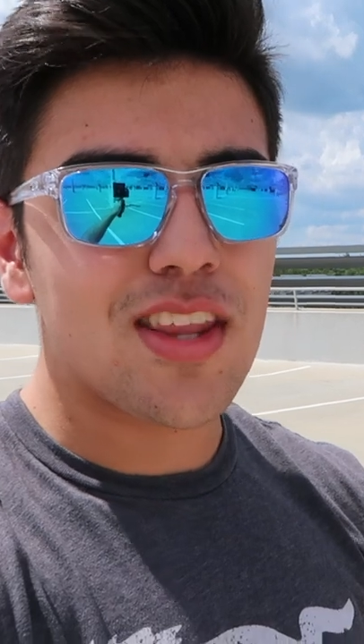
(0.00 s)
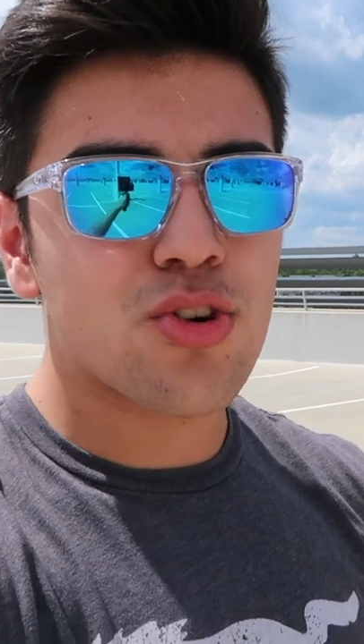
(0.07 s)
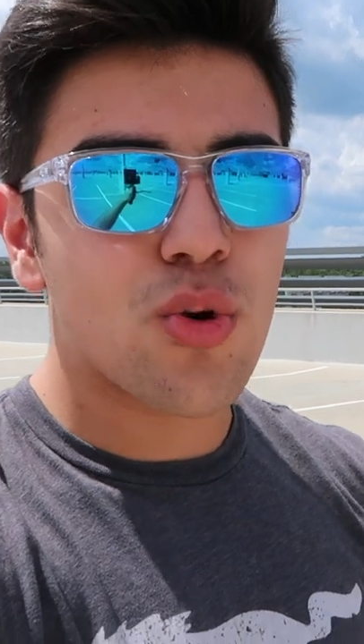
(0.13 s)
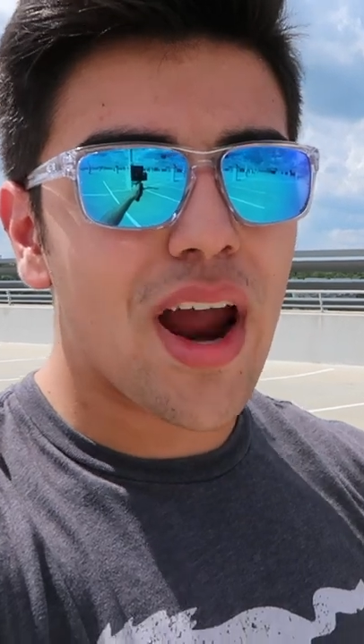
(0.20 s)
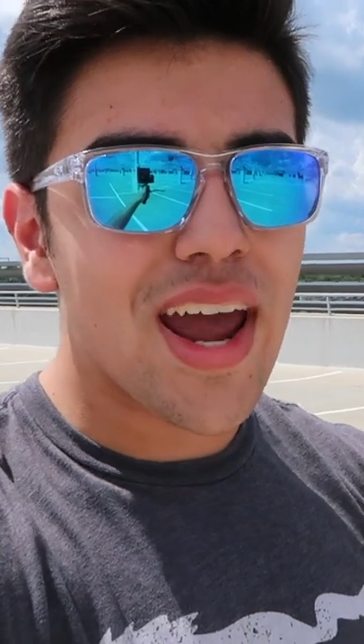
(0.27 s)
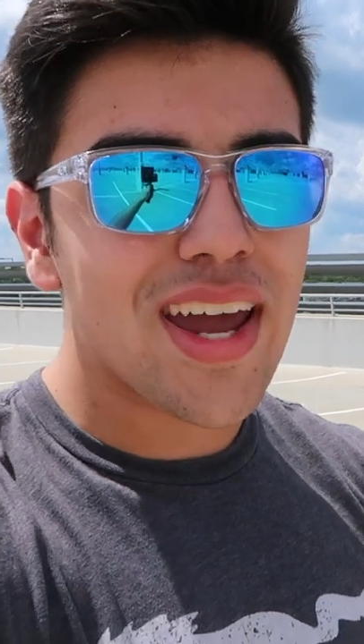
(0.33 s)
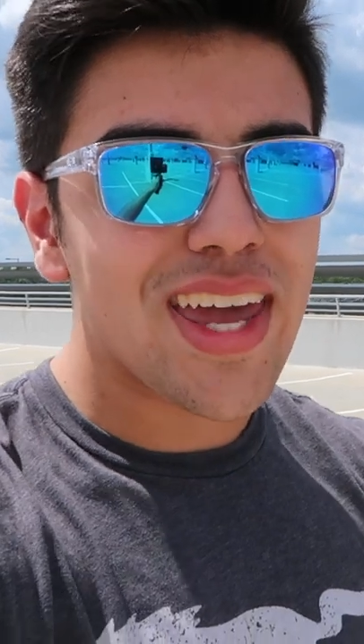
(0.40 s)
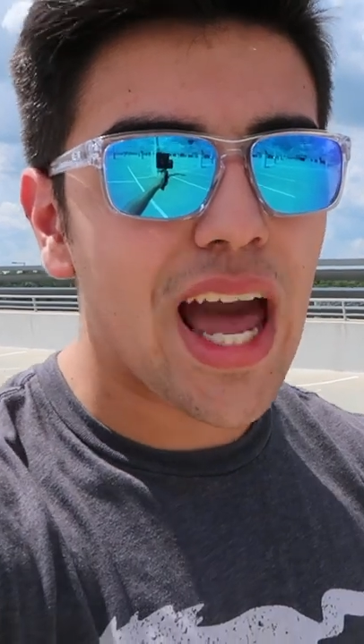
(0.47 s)
the
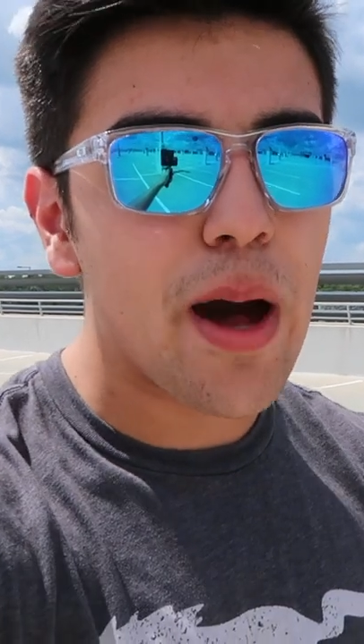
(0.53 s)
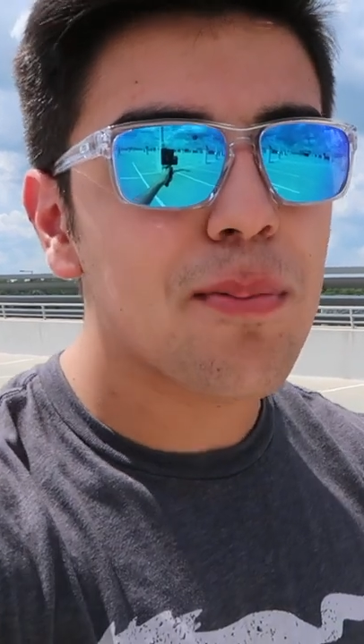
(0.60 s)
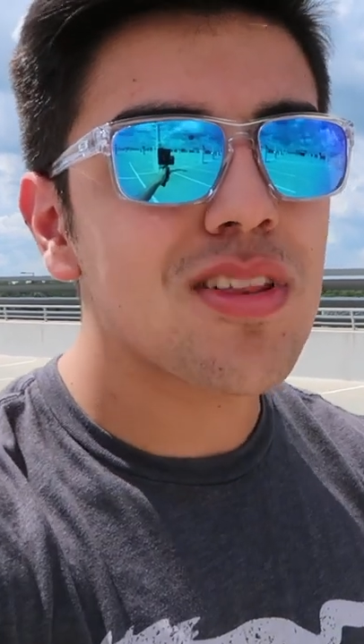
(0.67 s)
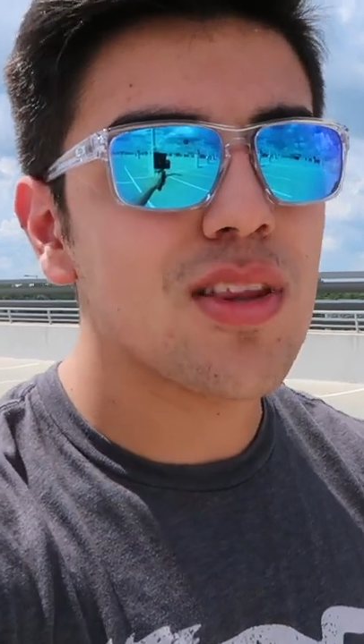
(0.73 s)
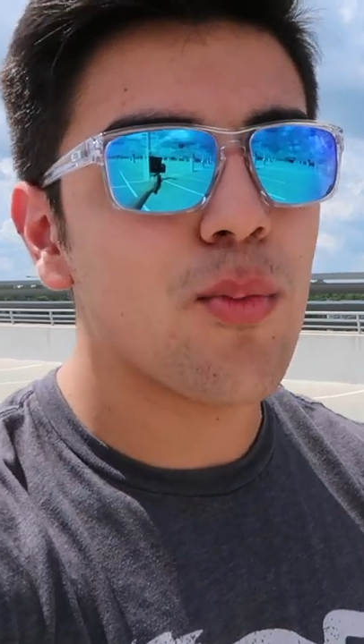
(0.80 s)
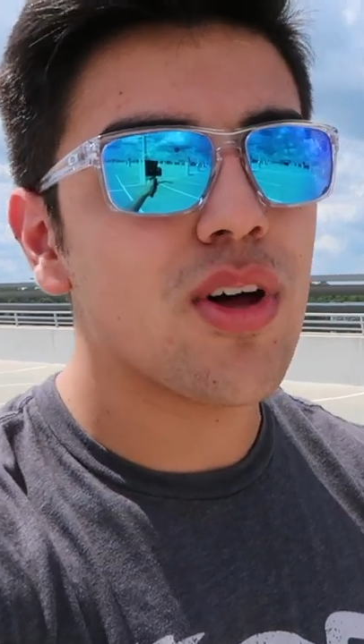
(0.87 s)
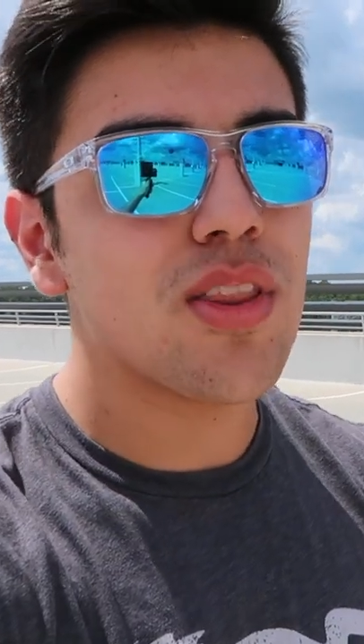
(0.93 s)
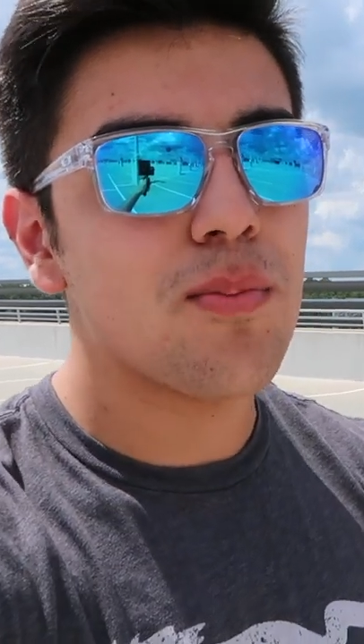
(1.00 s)
track apps
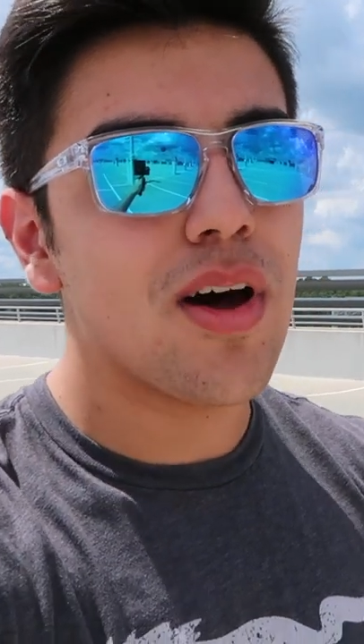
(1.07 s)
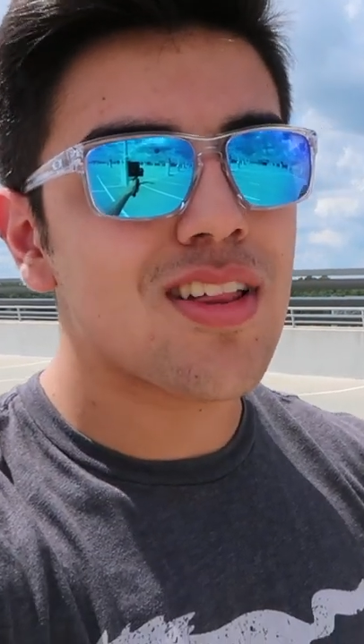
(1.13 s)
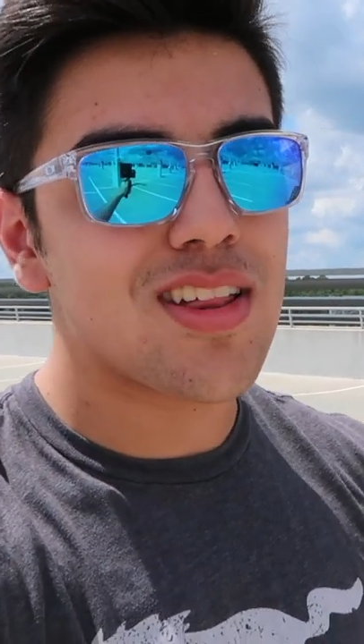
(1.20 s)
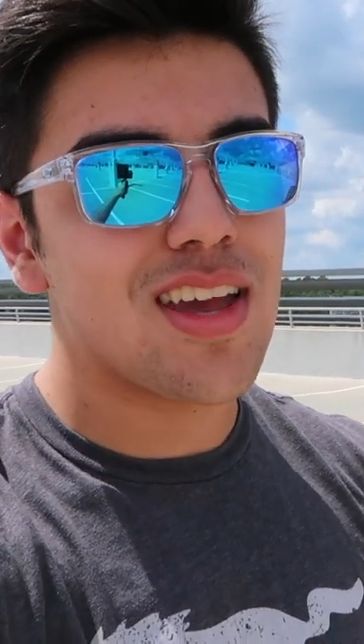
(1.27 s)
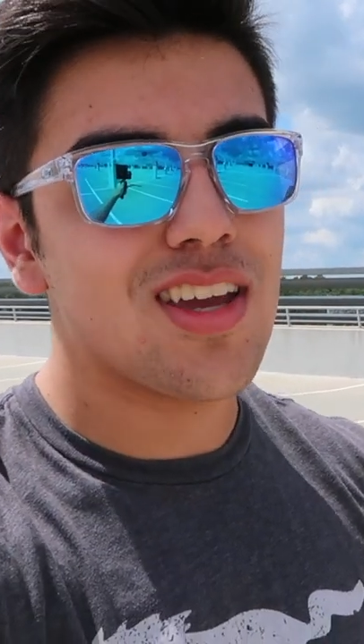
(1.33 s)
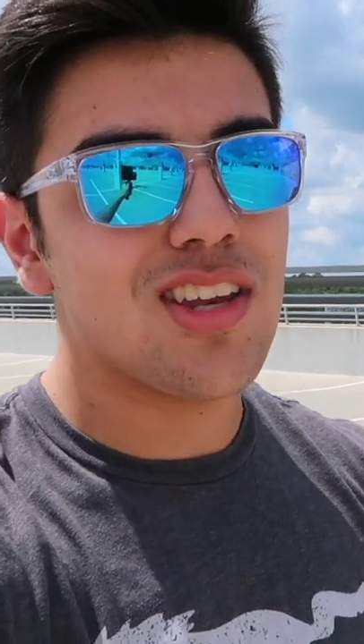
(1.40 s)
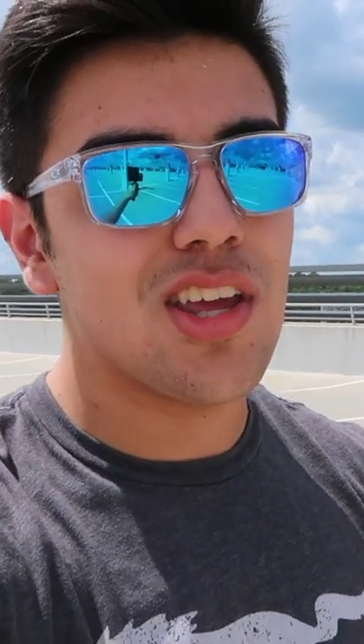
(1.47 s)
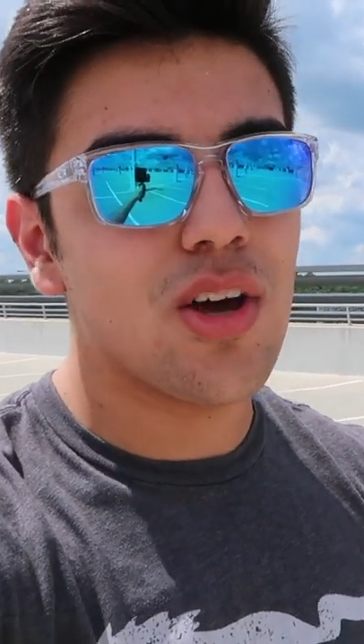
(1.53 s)
and what the
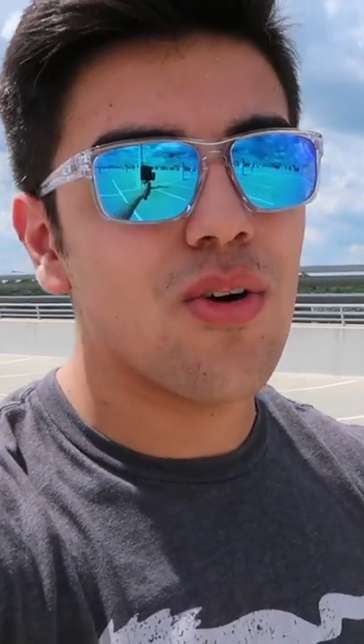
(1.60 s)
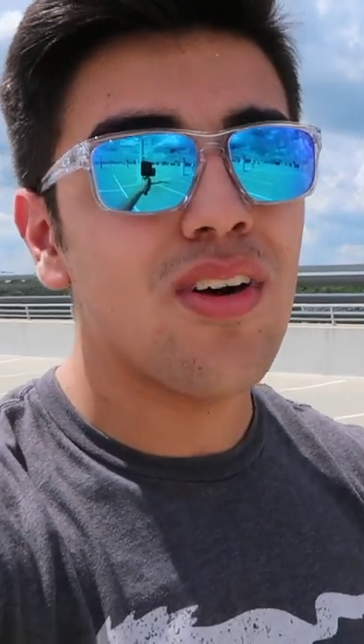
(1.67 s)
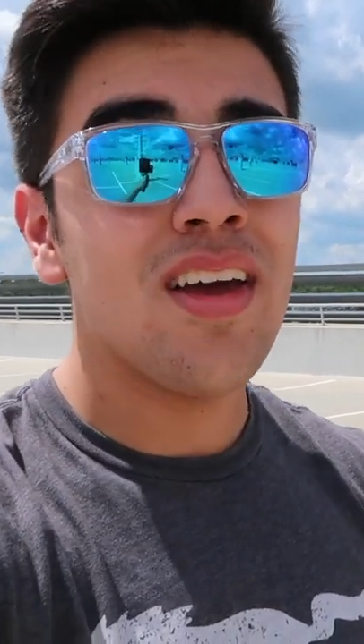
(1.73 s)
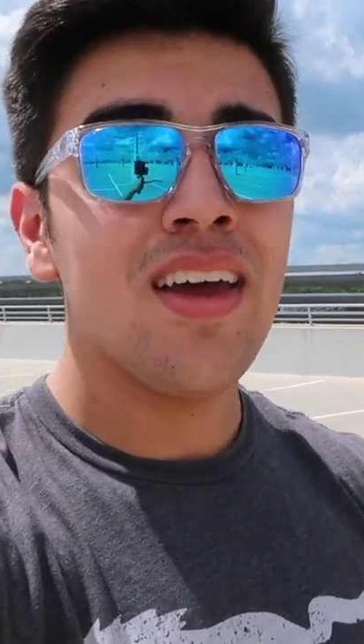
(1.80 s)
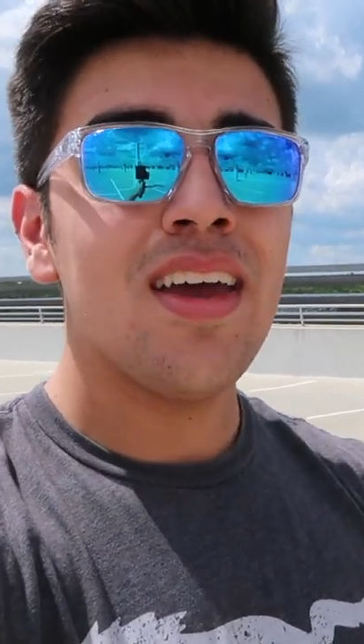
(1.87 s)
Mustang can do,